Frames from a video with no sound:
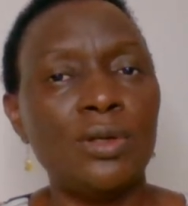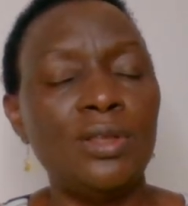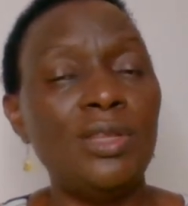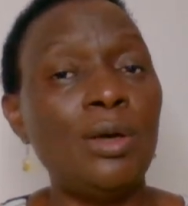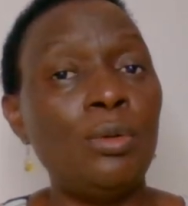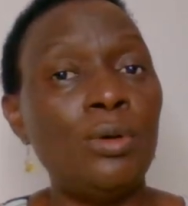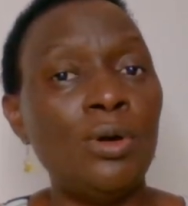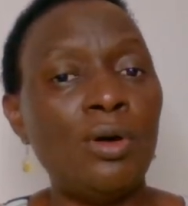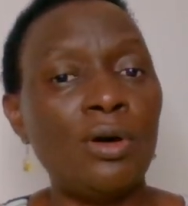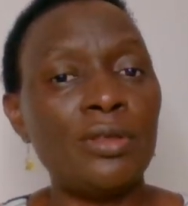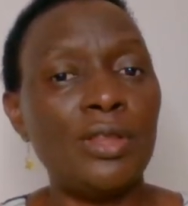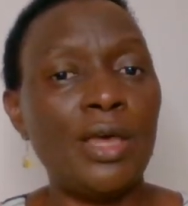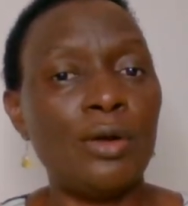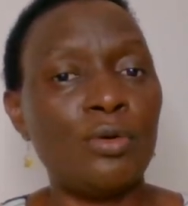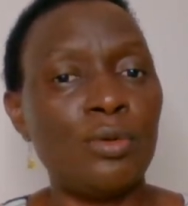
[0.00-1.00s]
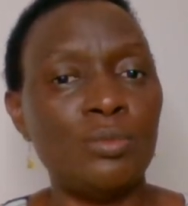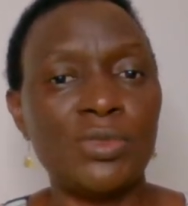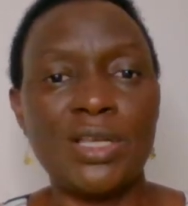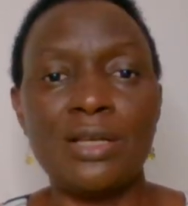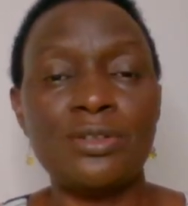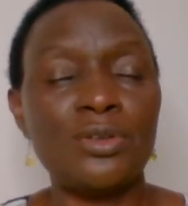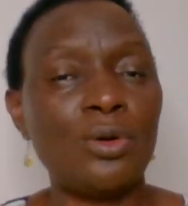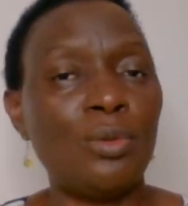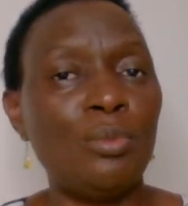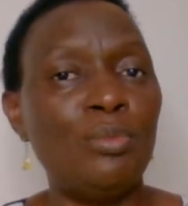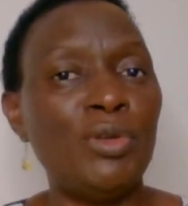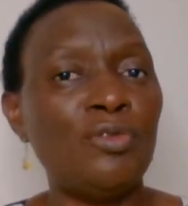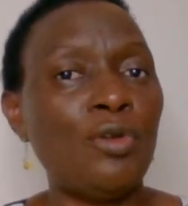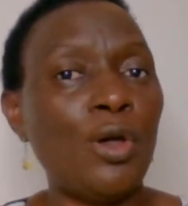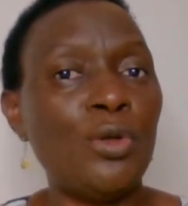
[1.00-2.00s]
They will lock their rooms. And so
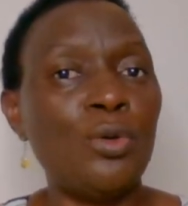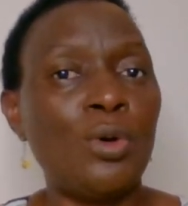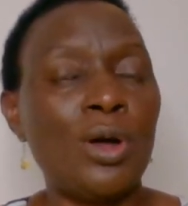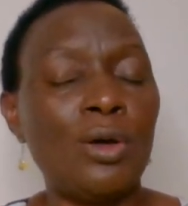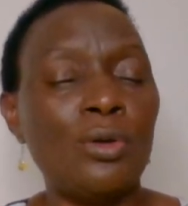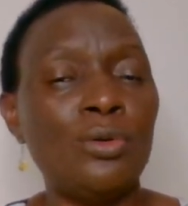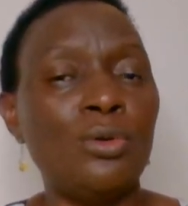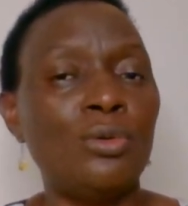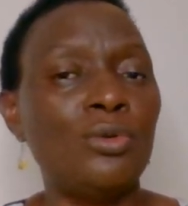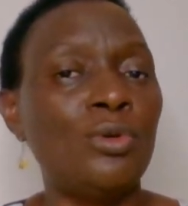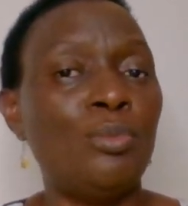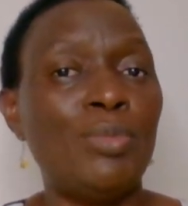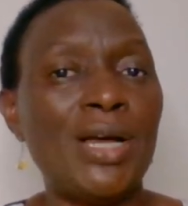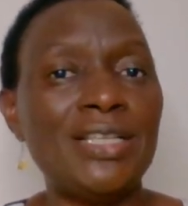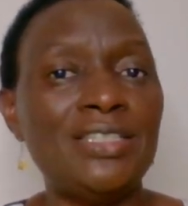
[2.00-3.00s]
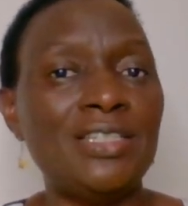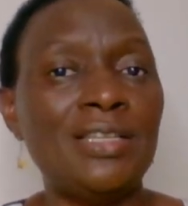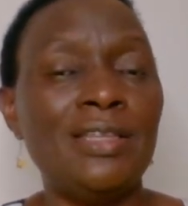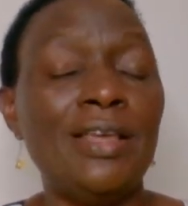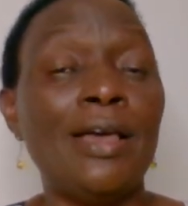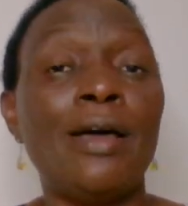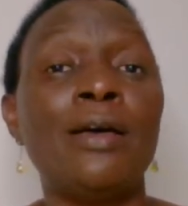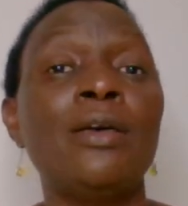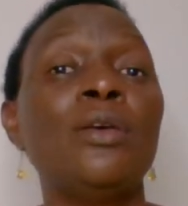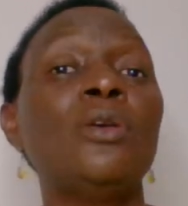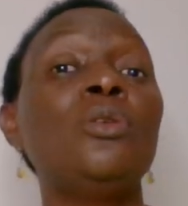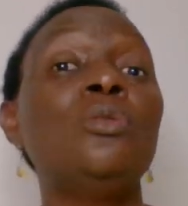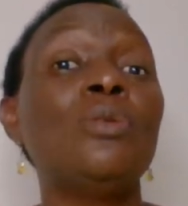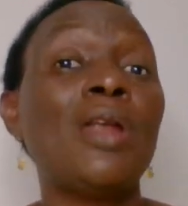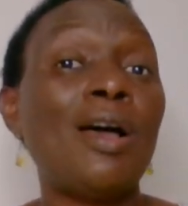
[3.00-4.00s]
before you, you, you barge in there,
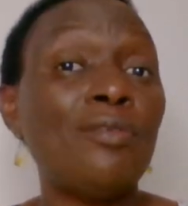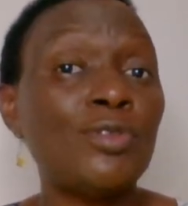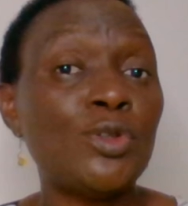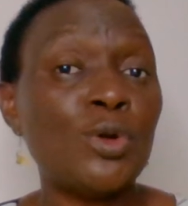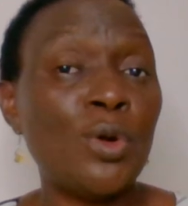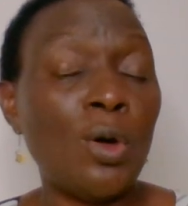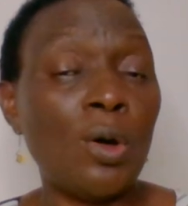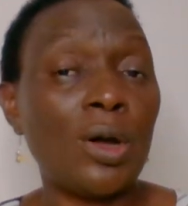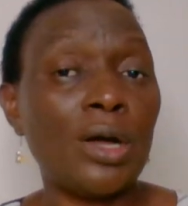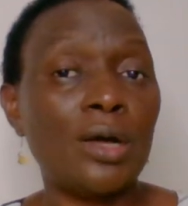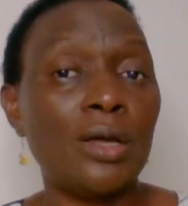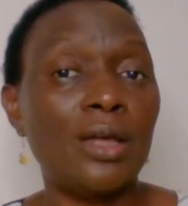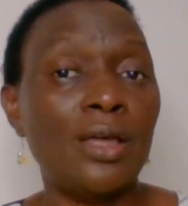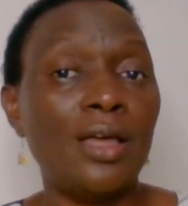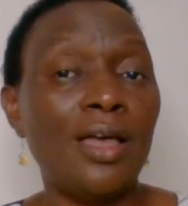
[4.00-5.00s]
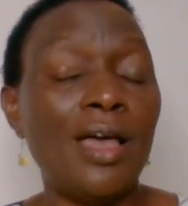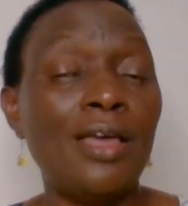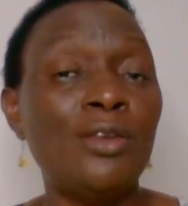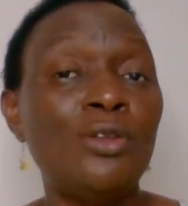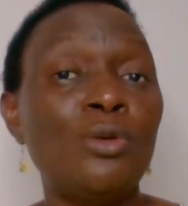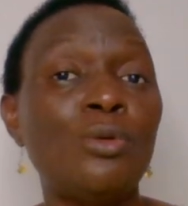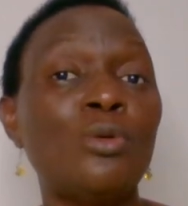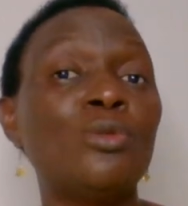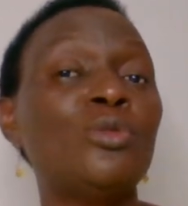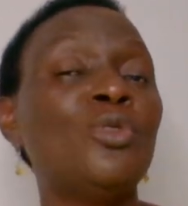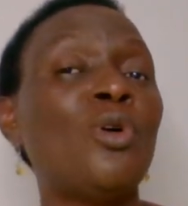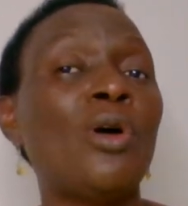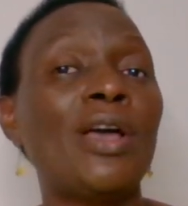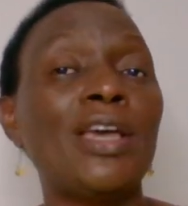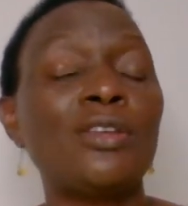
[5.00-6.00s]
you'll have to knock. And you will
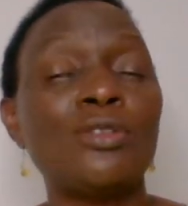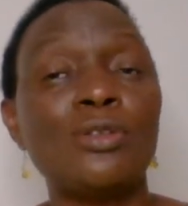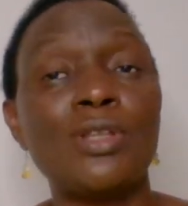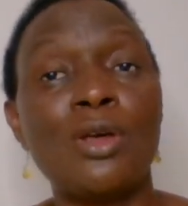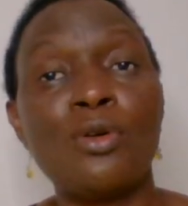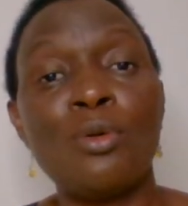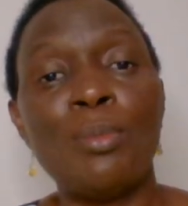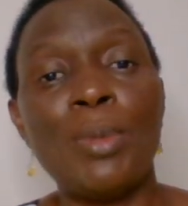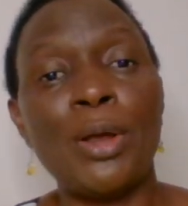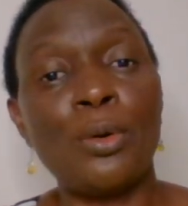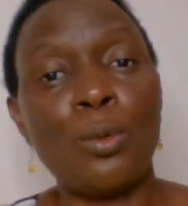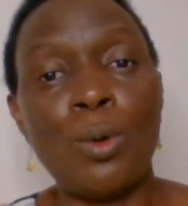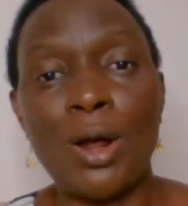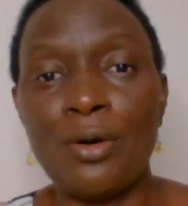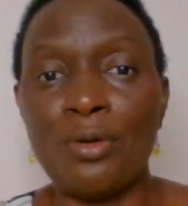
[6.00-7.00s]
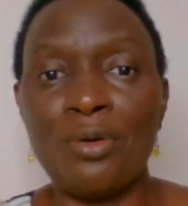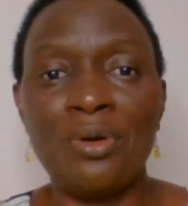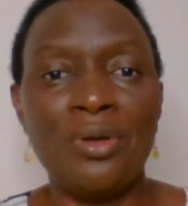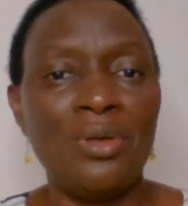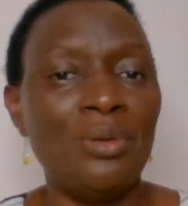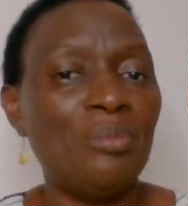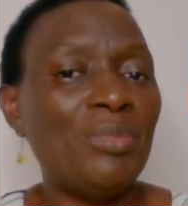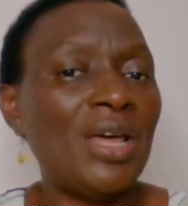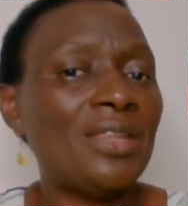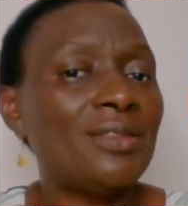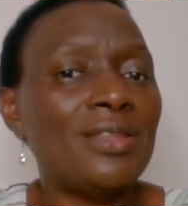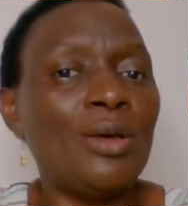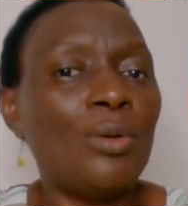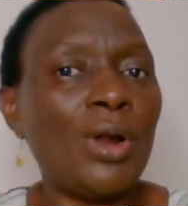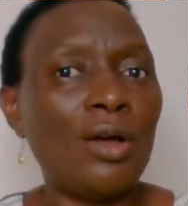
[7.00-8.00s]
not get on the room and quarrel, but
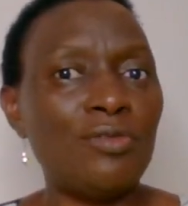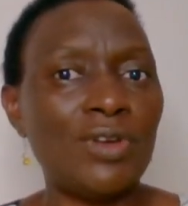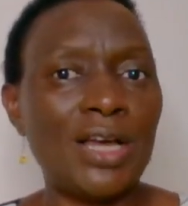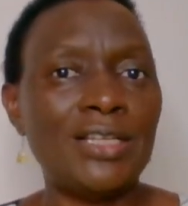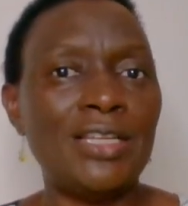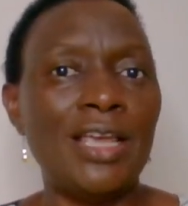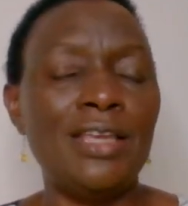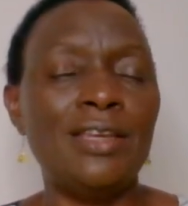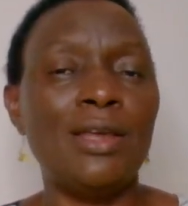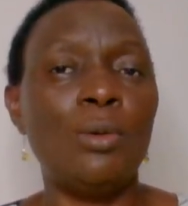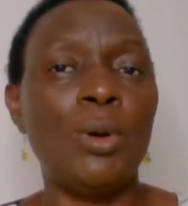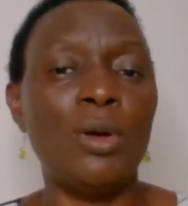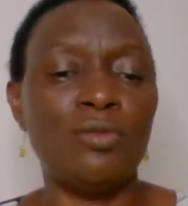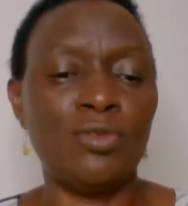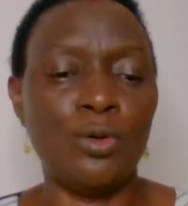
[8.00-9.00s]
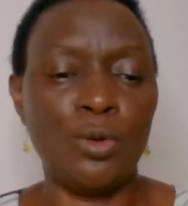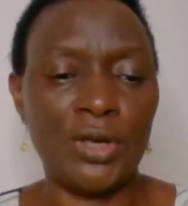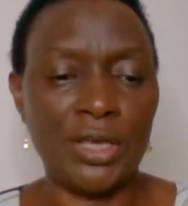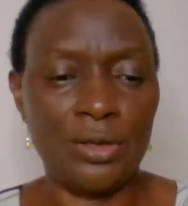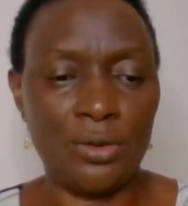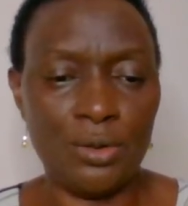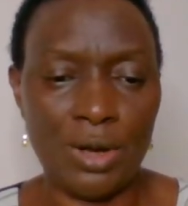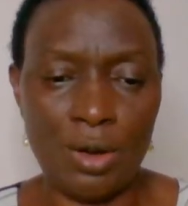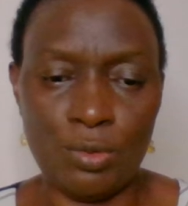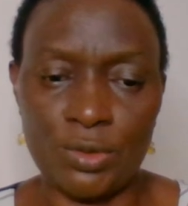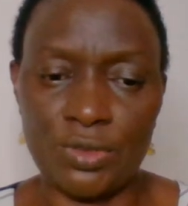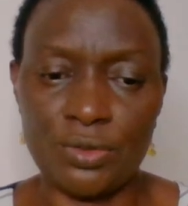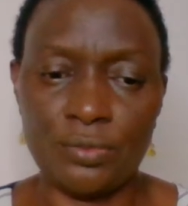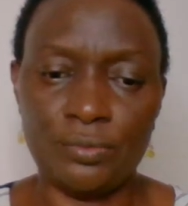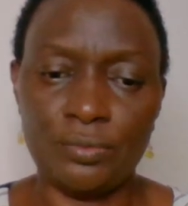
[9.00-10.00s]
they will have attained a way of locking you out.